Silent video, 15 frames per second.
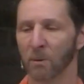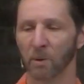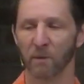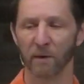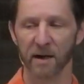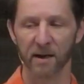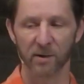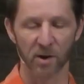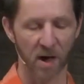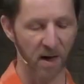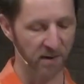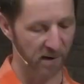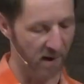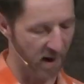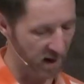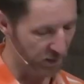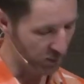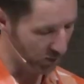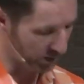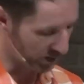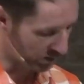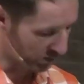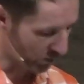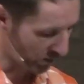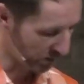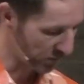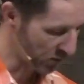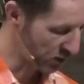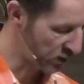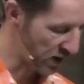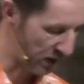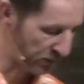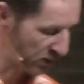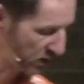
We read in John's Gospel in the 21st chapter.